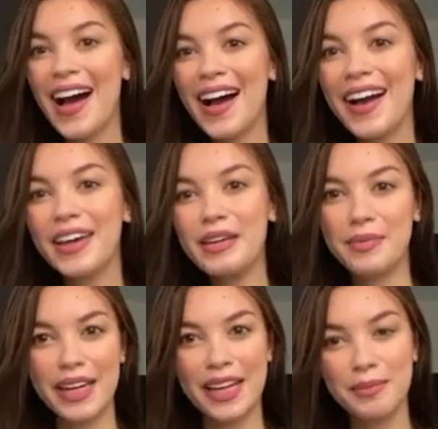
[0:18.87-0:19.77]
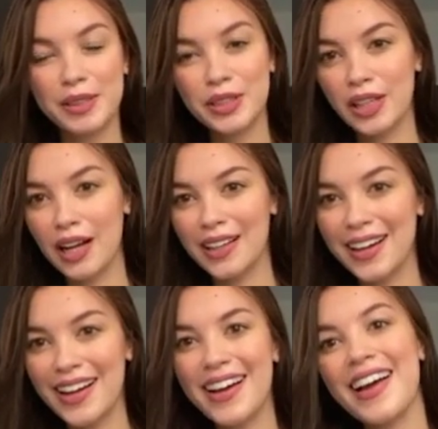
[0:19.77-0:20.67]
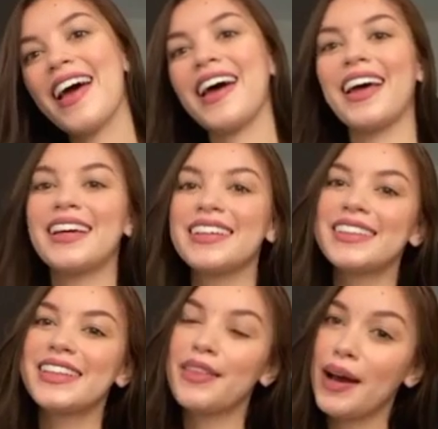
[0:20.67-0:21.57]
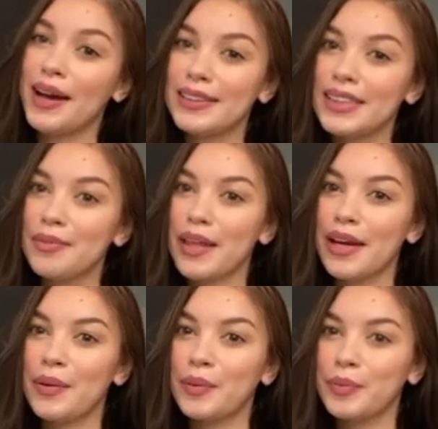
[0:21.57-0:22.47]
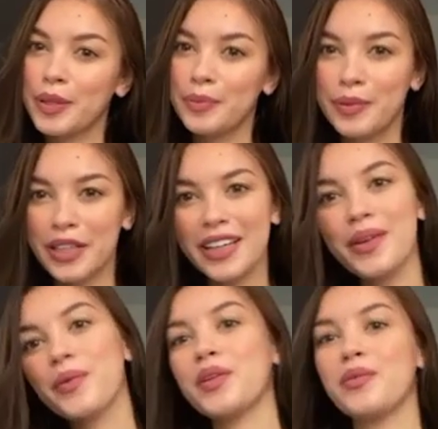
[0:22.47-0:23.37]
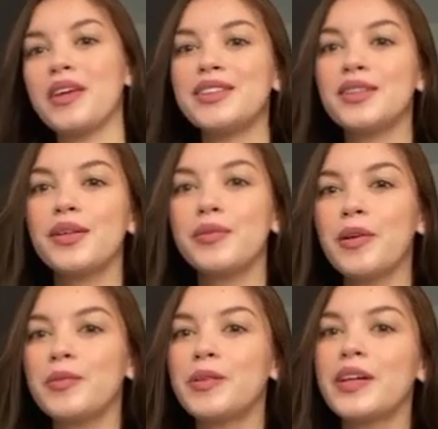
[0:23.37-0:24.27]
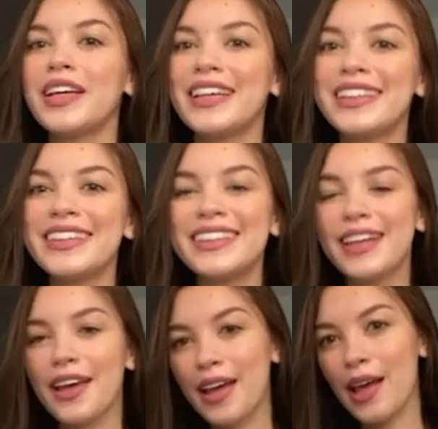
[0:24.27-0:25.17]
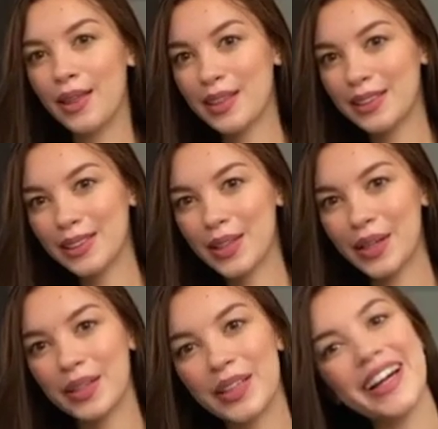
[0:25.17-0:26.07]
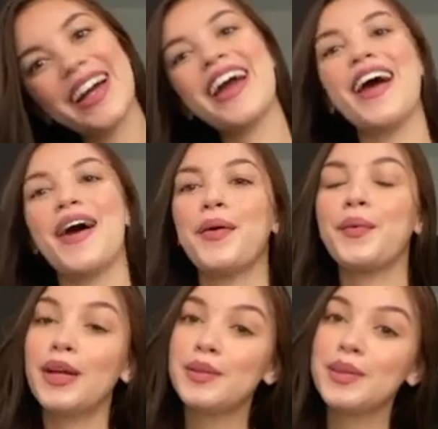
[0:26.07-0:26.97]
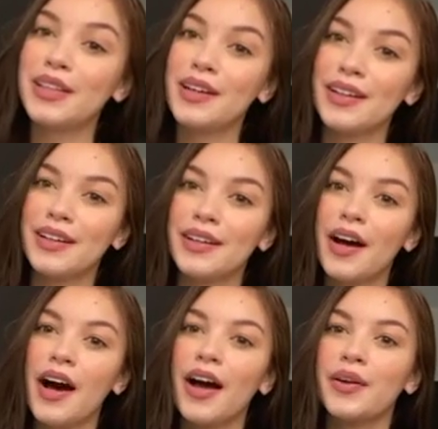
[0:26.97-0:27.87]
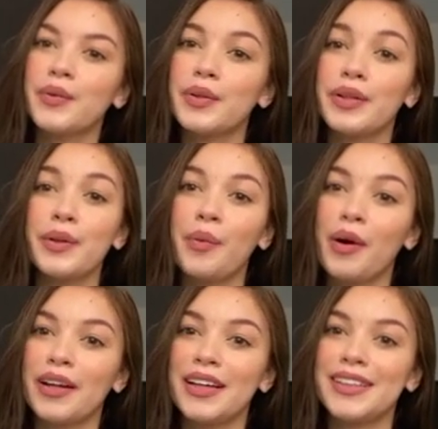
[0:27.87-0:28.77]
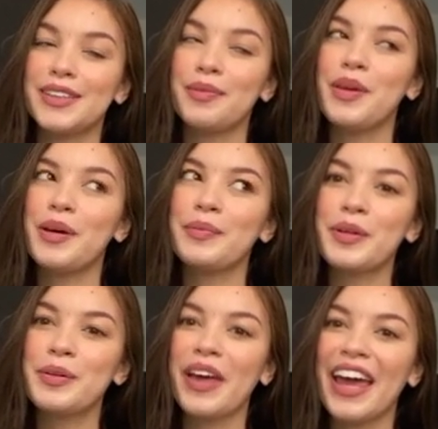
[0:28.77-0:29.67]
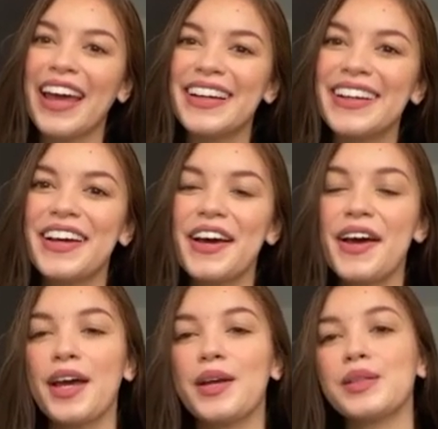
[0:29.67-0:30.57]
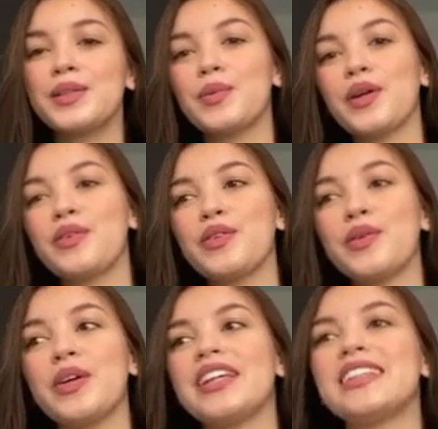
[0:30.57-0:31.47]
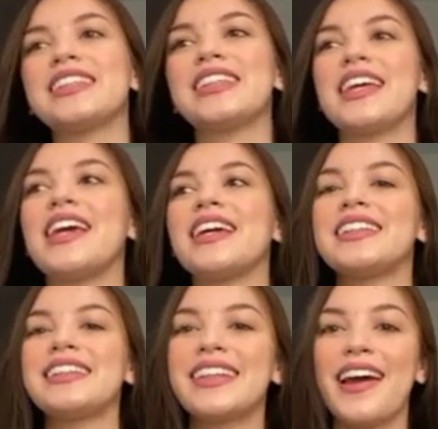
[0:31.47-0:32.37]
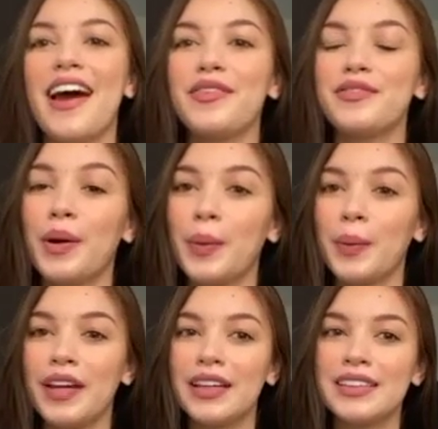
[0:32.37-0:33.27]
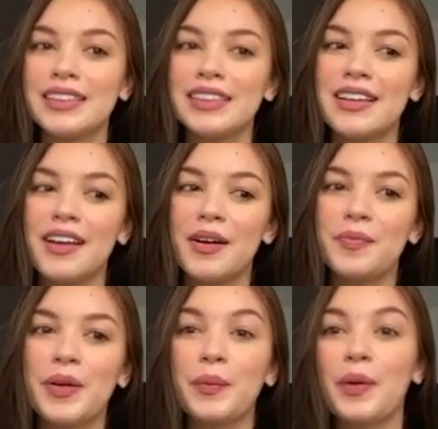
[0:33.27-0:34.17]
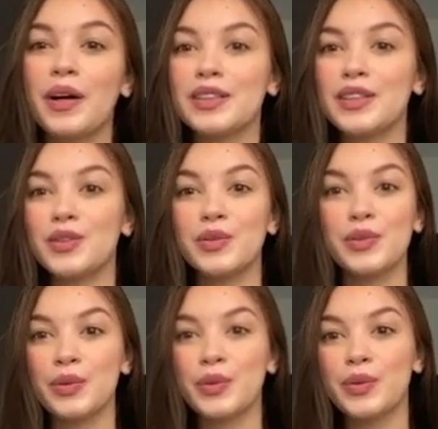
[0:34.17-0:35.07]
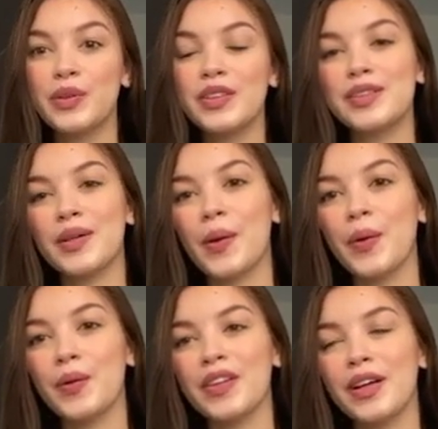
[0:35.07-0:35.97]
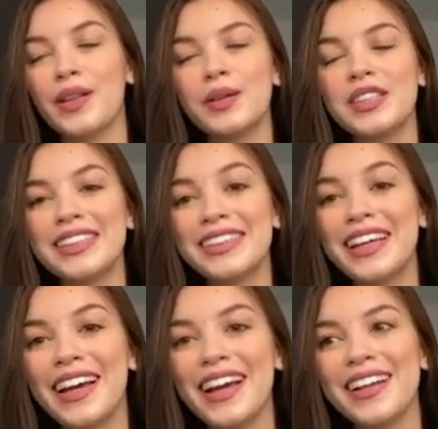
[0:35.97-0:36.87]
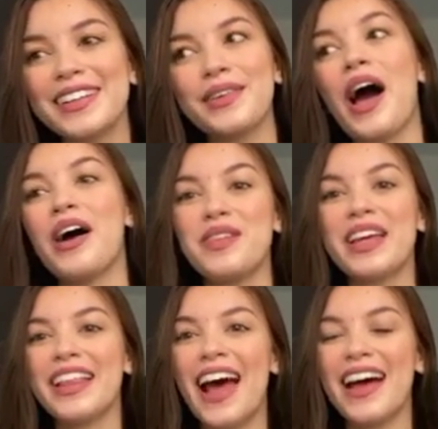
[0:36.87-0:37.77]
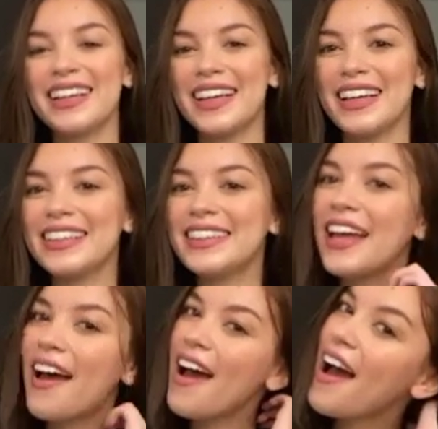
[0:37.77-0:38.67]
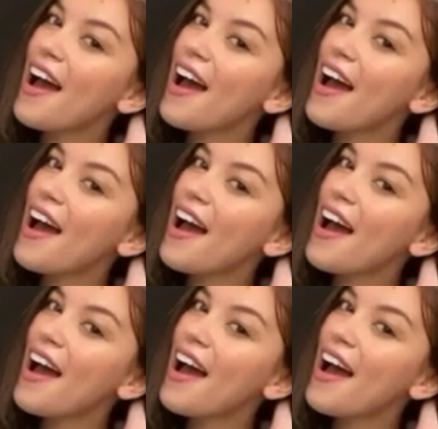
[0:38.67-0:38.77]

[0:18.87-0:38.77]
Hi, my name is Chella and the item that I will be bringing with me to the bubble is this curler. When I was younger, I really wanted to be a mermaid. It was one of the greatest things that I've always been wanting to do. So the closest thing to having that is